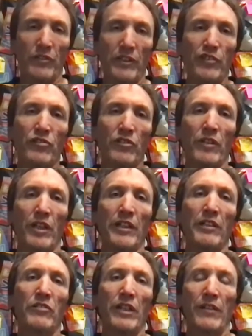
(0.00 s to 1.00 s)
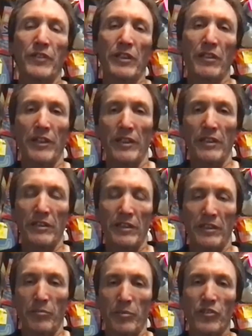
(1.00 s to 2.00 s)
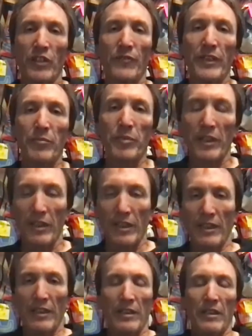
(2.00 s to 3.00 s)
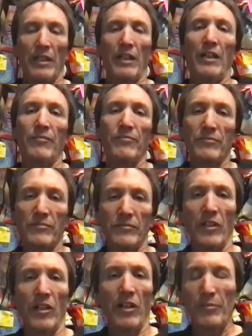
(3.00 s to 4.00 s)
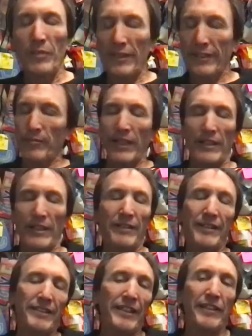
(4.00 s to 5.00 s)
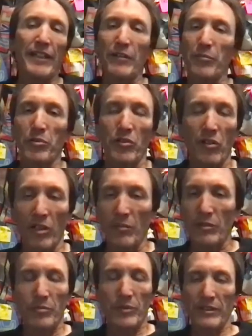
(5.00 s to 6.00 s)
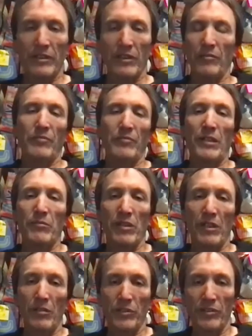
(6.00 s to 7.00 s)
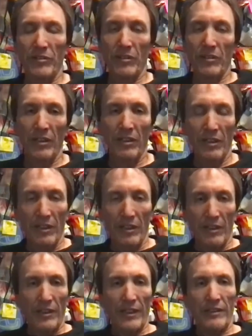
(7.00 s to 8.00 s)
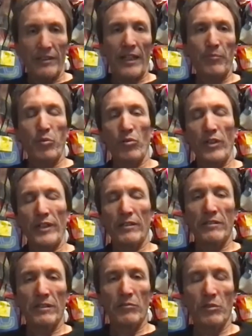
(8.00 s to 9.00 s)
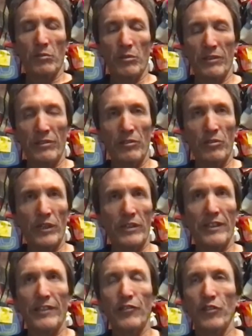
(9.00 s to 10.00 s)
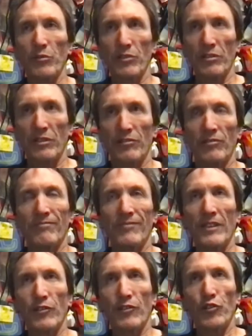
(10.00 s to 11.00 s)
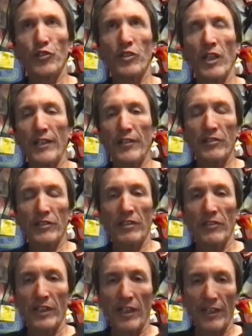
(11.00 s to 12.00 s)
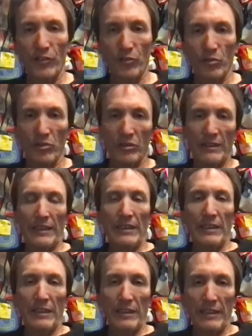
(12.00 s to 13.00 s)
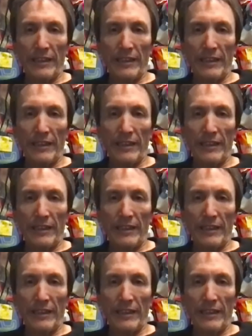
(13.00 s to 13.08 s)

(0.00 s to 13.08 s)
he served on aircraft carrier in the Pacific, but no, I mean, I think they came to Pearl Harbor, but no, my mom was at that point during World War II, I think she was in junior high, just entering high school in